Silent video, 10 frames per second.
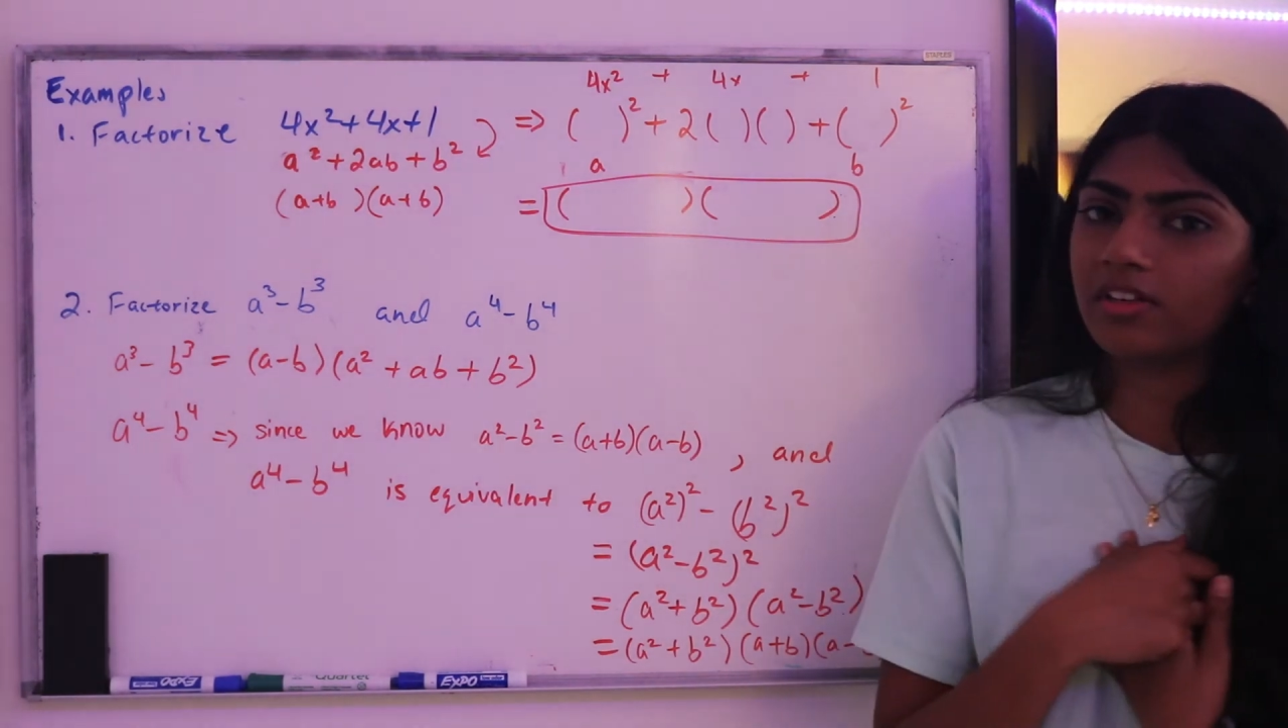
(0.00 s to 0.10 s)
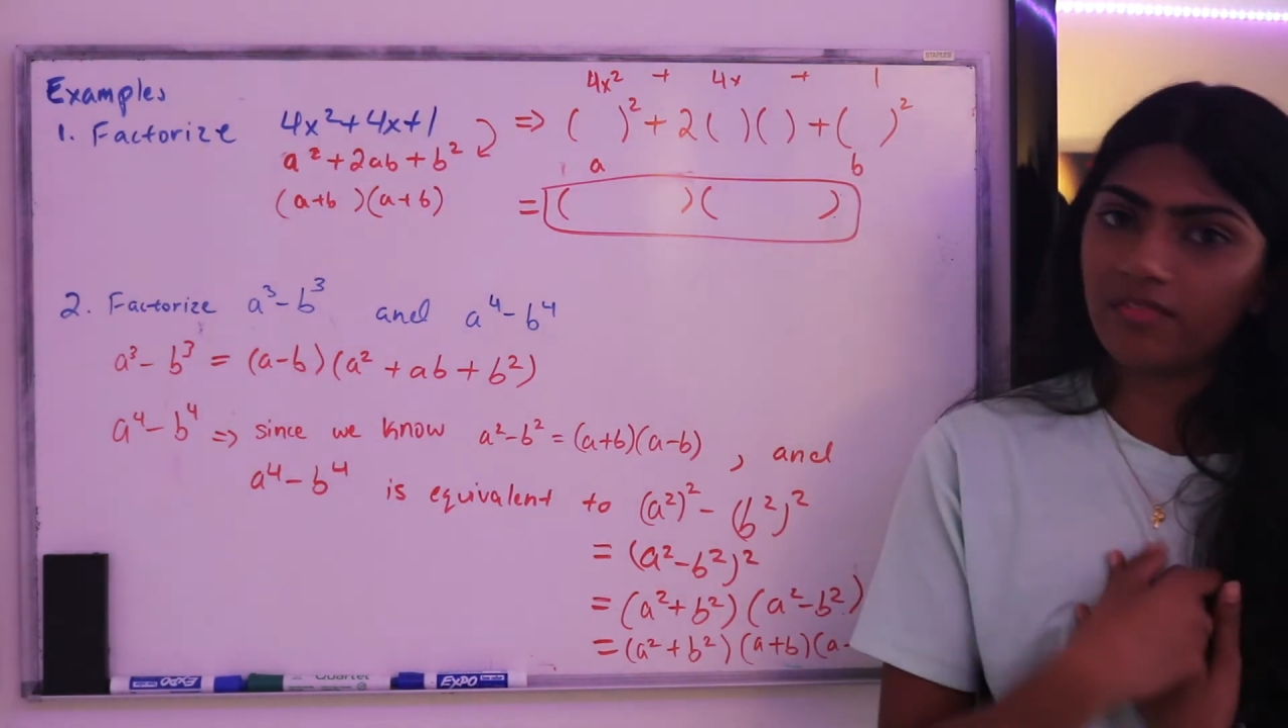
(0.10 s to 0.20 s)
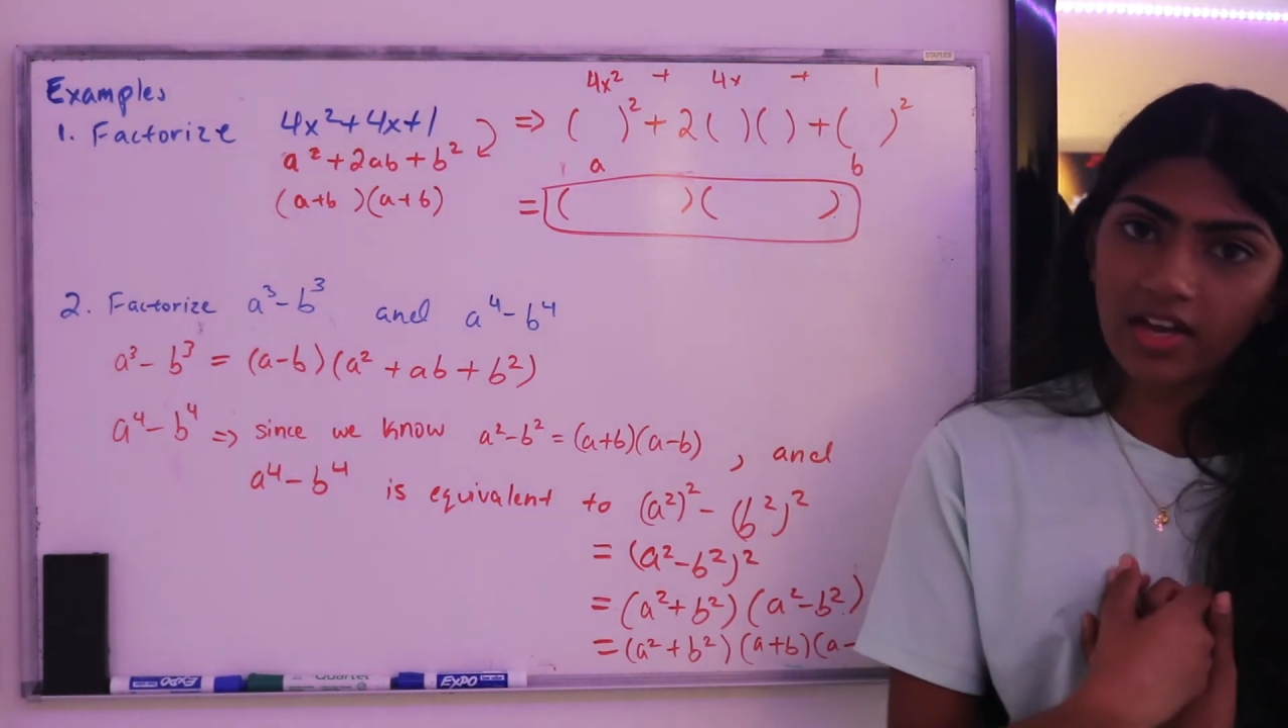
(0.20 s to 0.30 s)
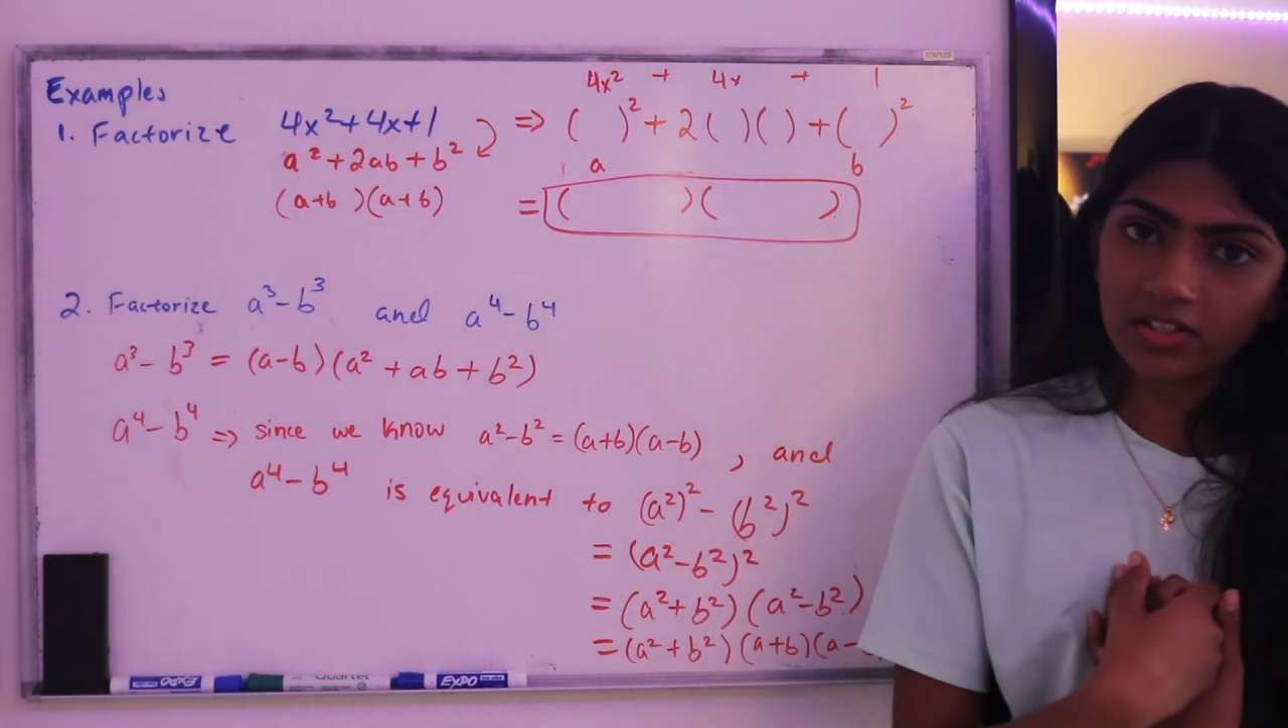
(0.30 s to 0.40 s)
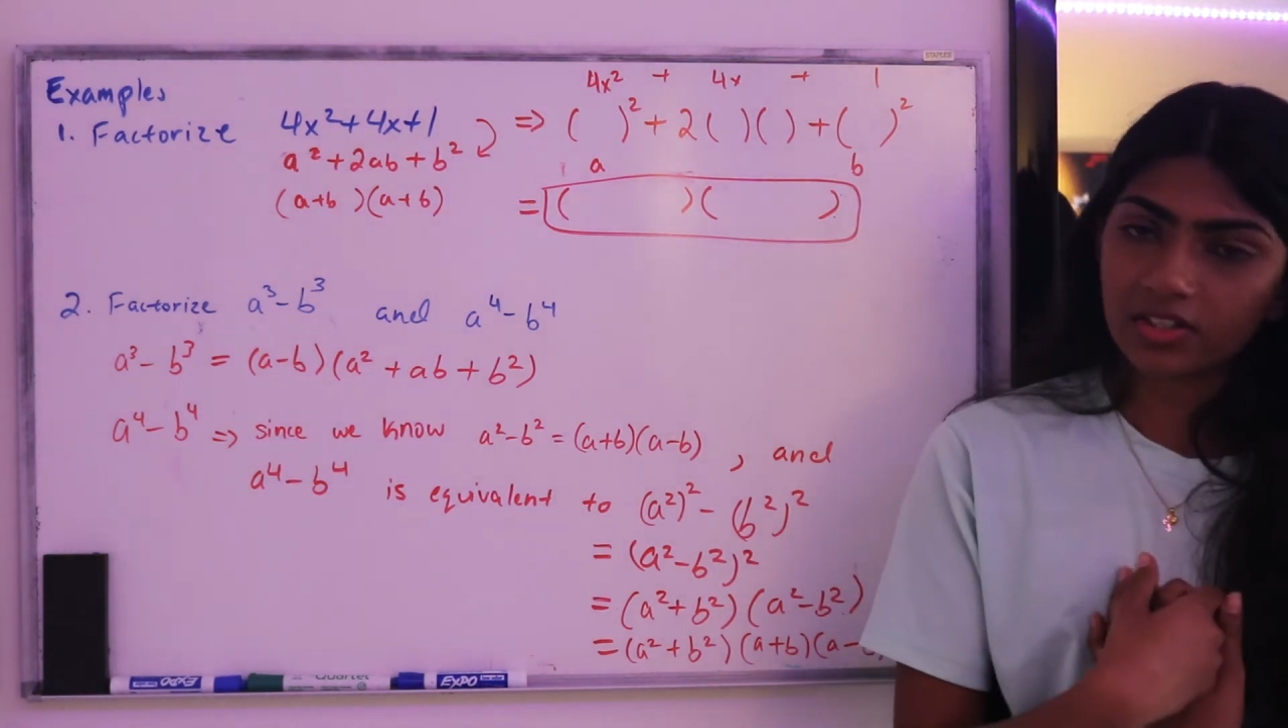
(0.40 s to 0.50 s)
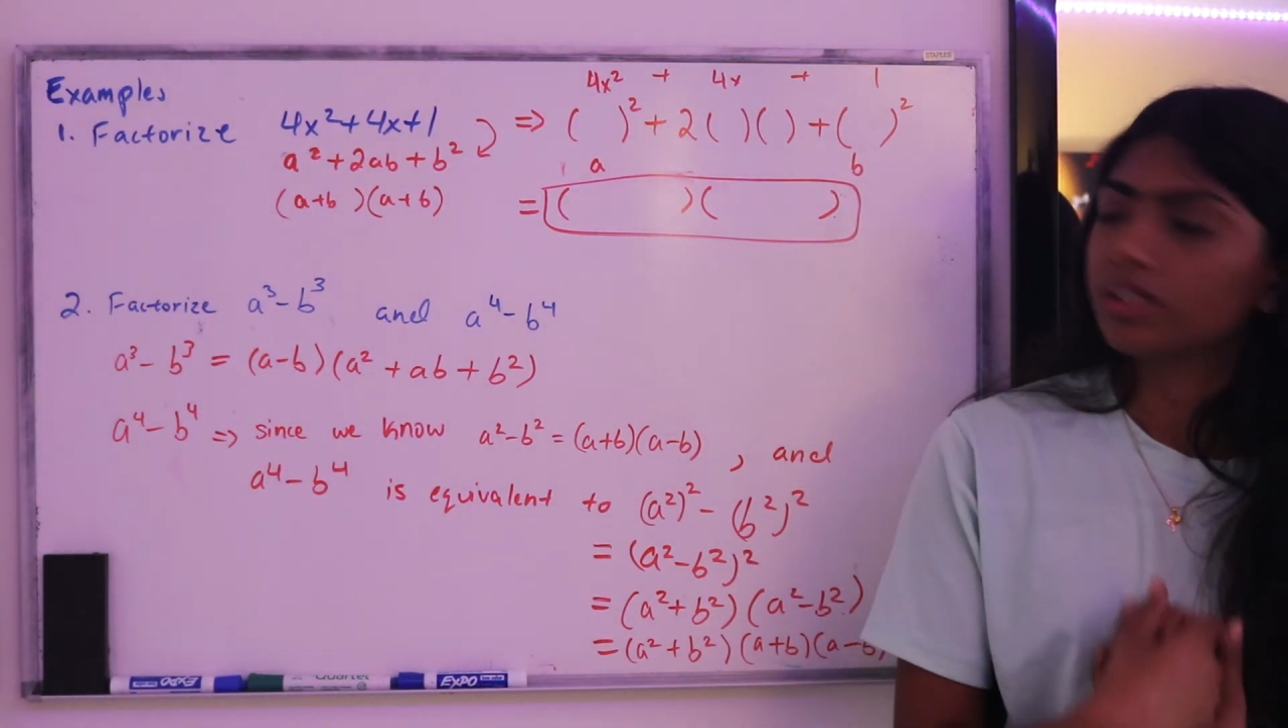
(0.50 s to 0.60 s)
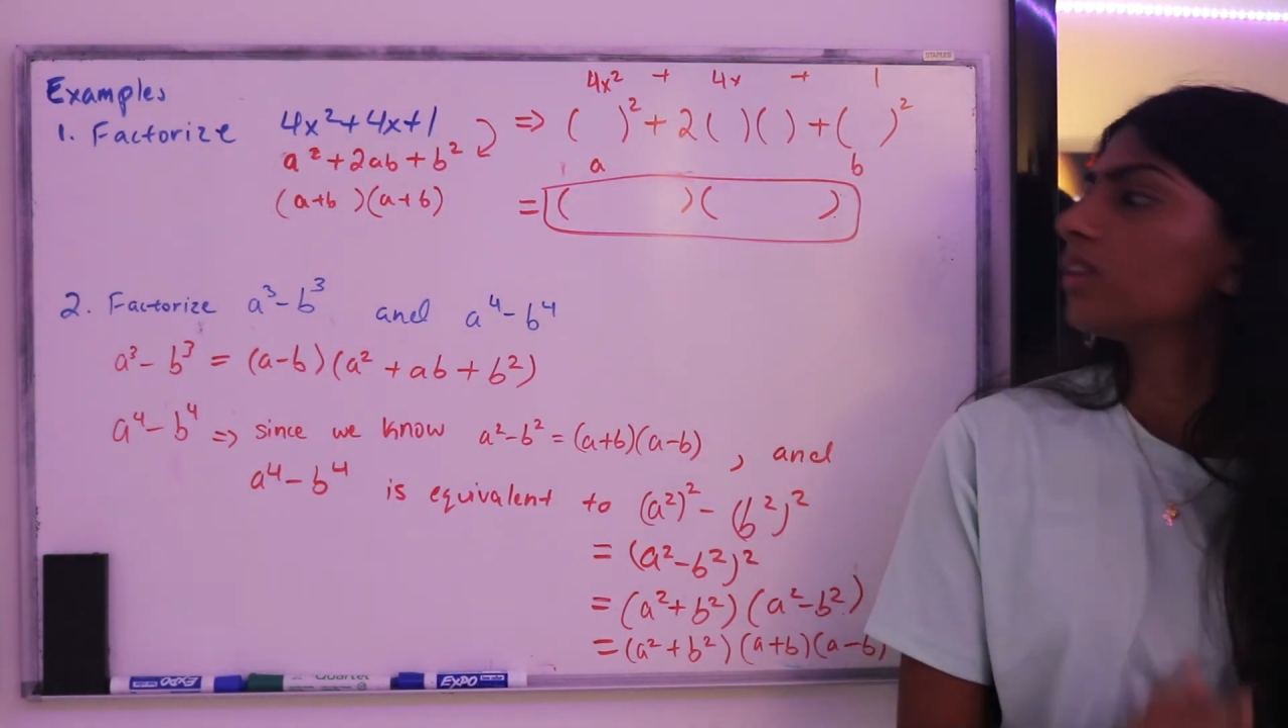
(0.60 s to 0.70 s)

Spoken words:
to factor.